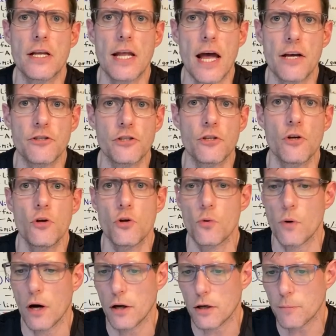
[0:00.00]
Yes, you
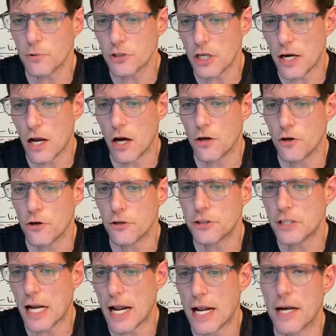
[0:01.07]
100%
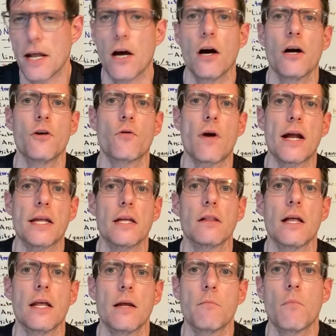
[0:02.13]
understand
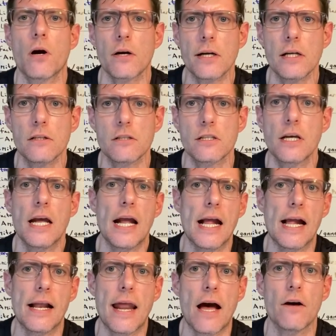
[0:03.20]
unregulated markets
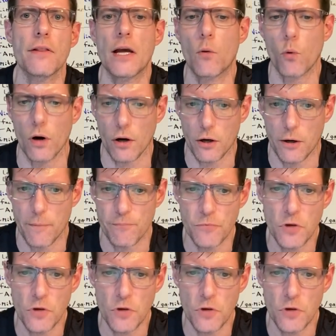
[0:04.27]
and how they work.